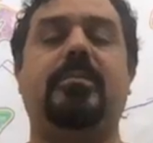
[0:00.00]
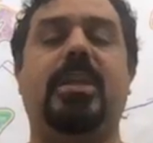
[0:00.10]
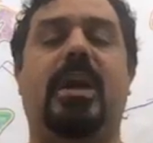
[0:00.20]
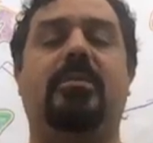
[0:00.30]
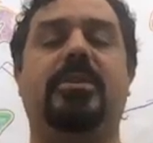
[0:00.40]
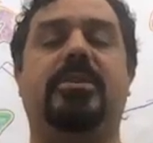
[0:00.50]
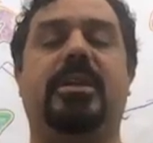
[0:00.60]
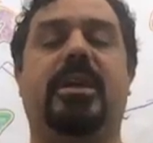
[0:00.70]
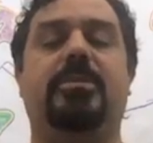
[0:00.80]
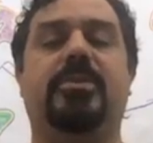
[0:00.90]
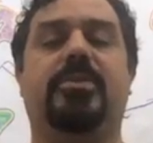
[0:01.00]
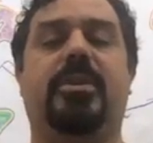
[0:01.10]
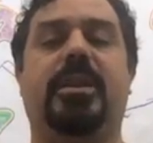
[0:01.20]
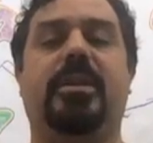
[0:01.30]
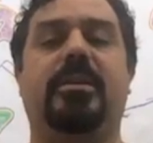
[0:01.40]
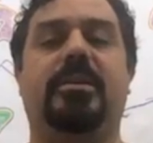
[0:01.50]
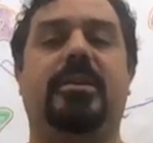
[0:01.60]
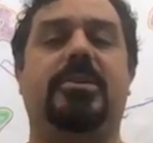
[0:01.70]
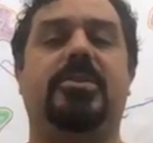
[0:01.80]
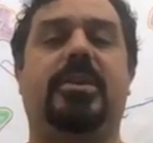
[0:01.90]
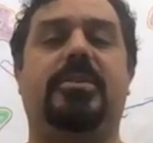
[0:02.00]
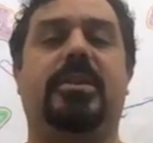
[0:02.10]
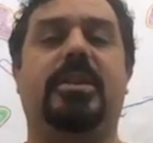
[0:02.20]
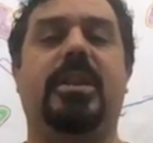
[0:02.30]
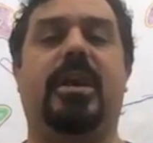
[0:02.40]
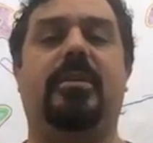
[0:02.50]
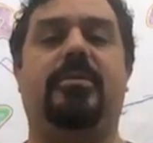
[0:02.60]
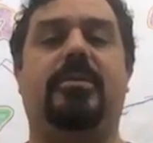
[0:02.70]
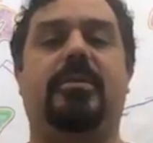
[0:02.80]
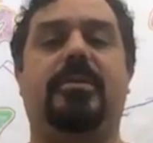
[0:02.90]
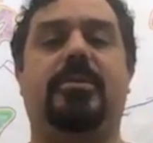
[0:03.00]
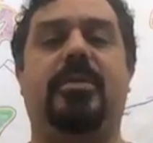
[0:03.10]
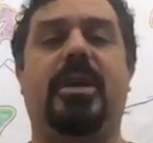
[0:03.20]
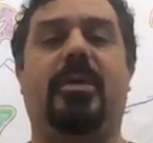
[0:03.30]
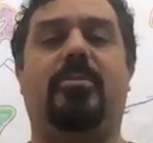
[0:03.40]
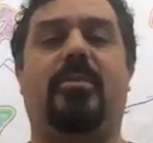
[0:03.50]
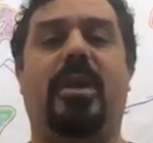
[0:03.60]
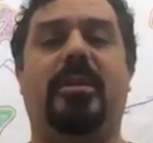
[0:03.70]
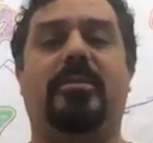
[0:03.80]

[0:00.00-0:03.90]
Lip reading: Obviously, I'm exerting just enough to be upright.